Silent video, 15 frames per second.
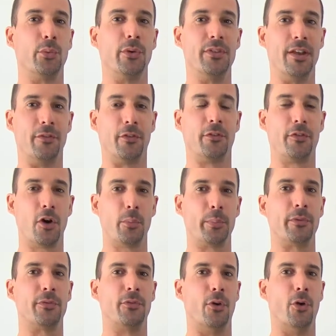that we've never felt
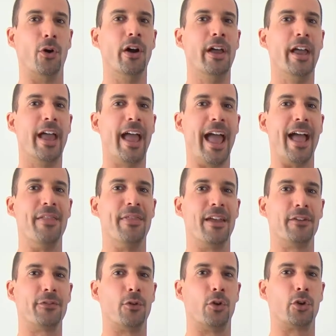before, and
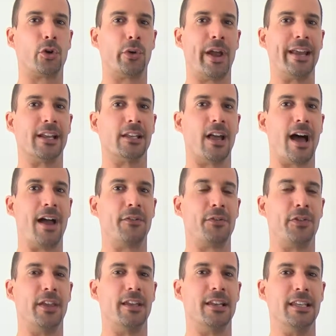therefore create a
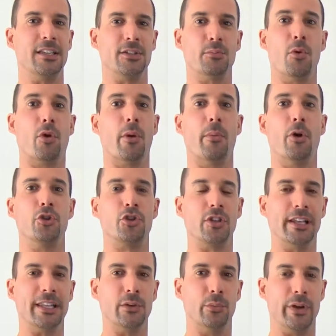life that is more
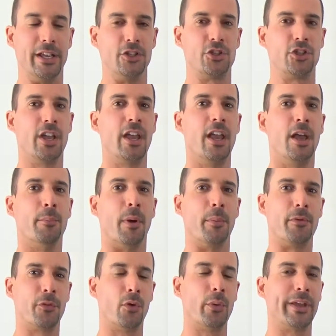emotionally rich. But
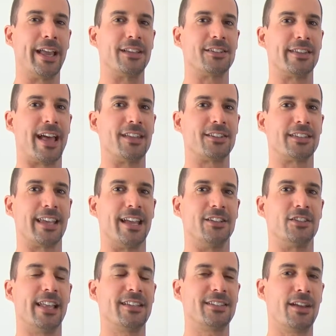before we get to that
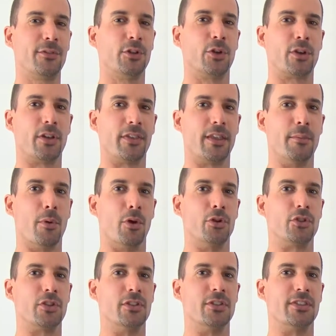stage, let's have a look at the
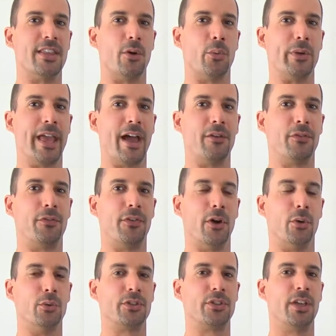emotions that we have
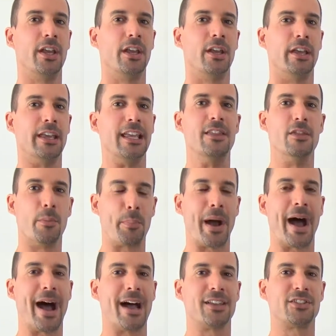felt in the
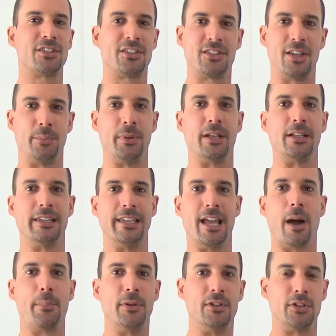past, typically
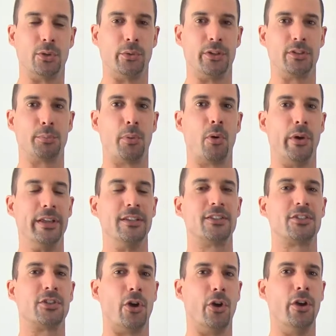up until this point.
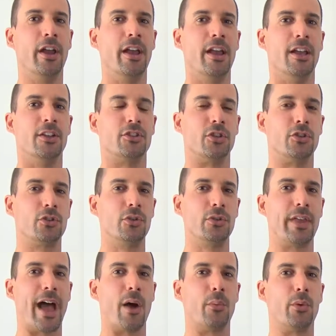So, to do
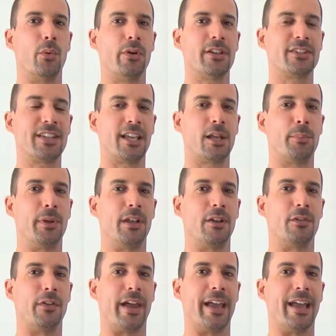that, we want to take a bit
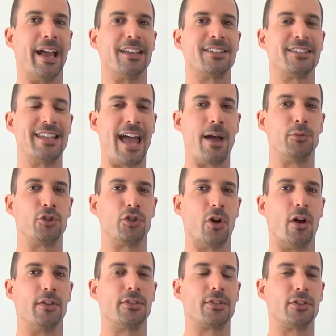of a, a
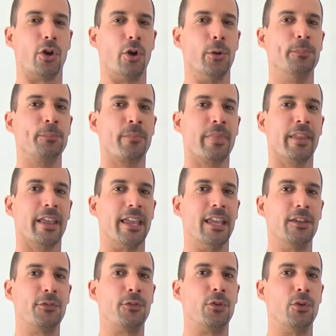snapshot. So,
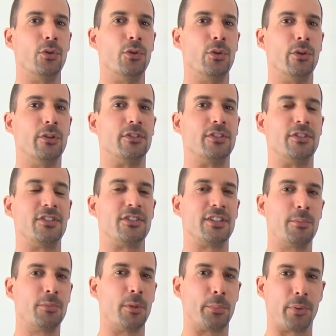if you
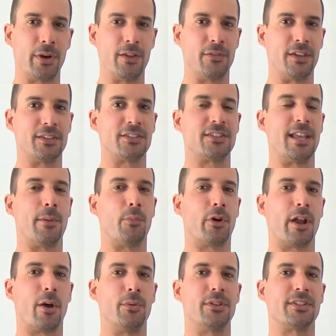skip the previous step,
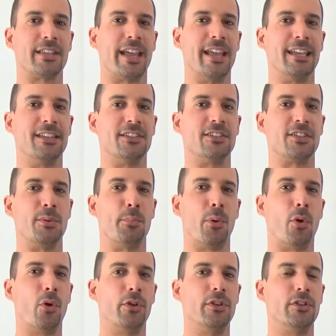what I was saying is it's
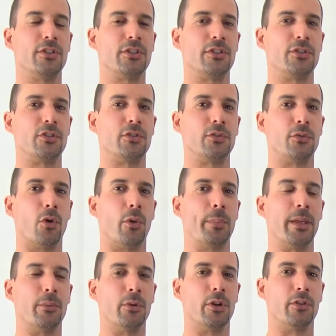important for
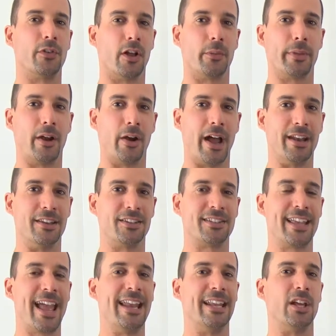people to develop their
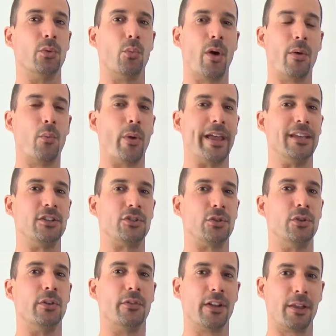understanding. And one way
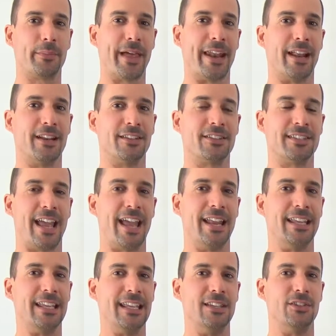to develop that
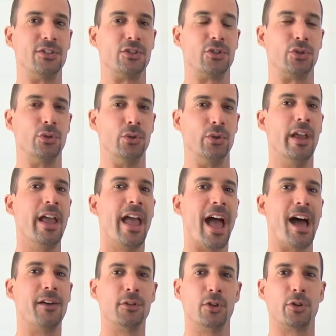understanding is to
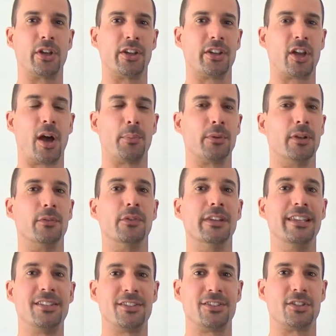have a look at a couple of
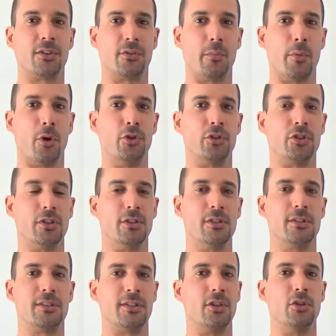lists of
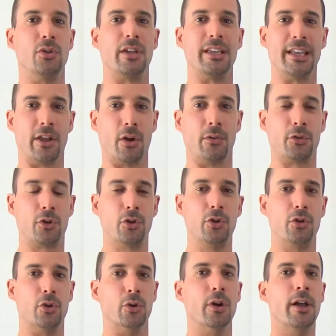emotions that you can get off
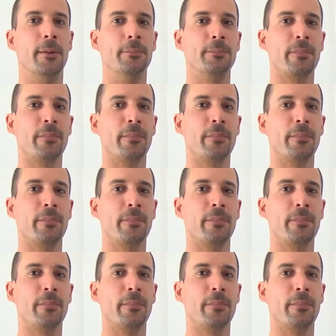Google